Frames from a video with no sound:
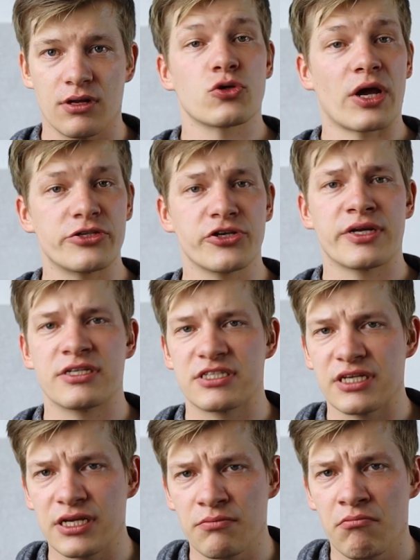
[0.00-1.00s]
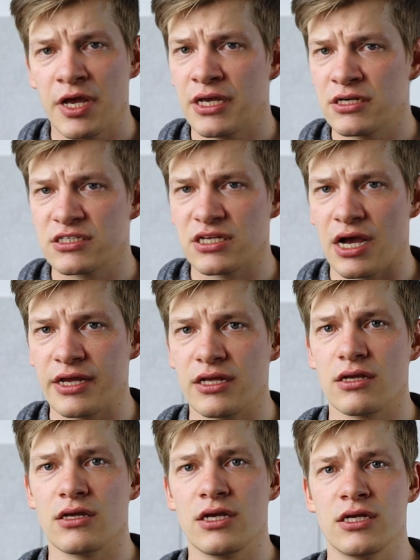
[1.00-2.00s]
So as you can see,
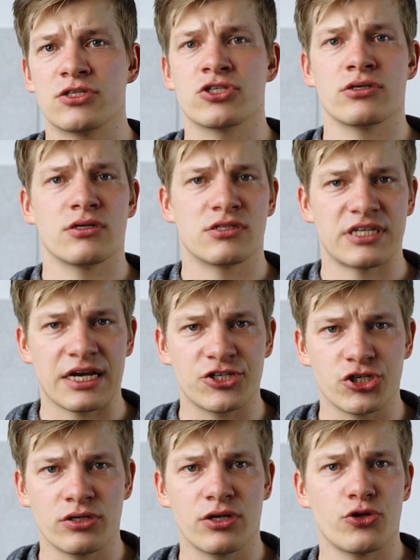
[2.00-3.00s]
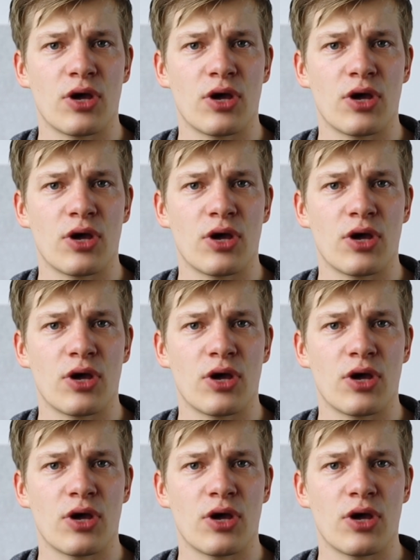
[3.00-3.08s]
inside each section,